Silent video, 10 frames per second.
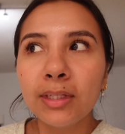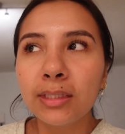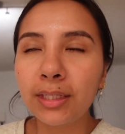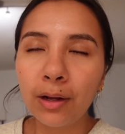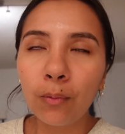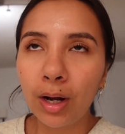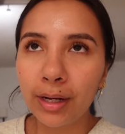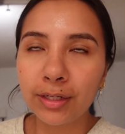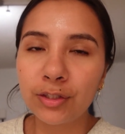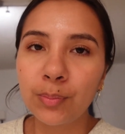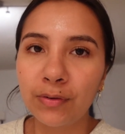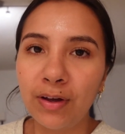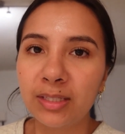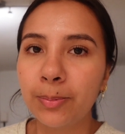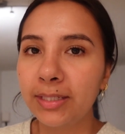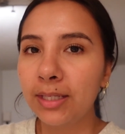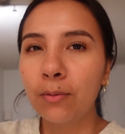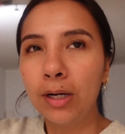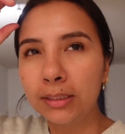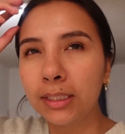didn't walk at a super fast pace. I
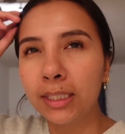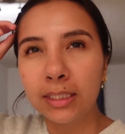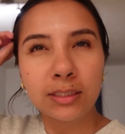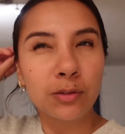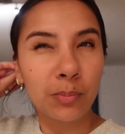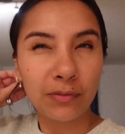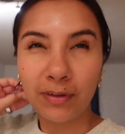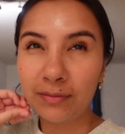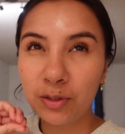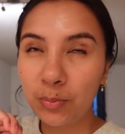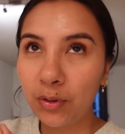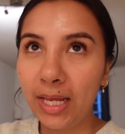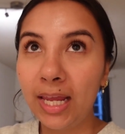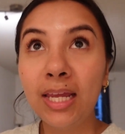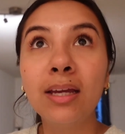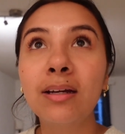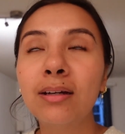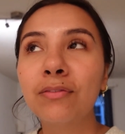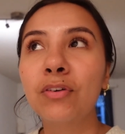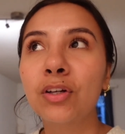walked at like a 2.5, 2.8
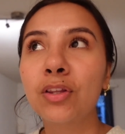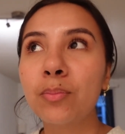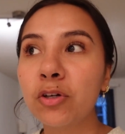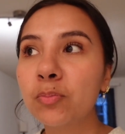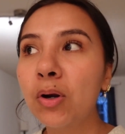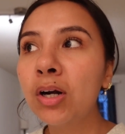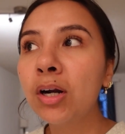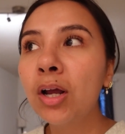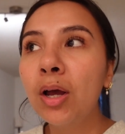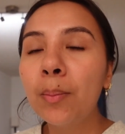for the most part,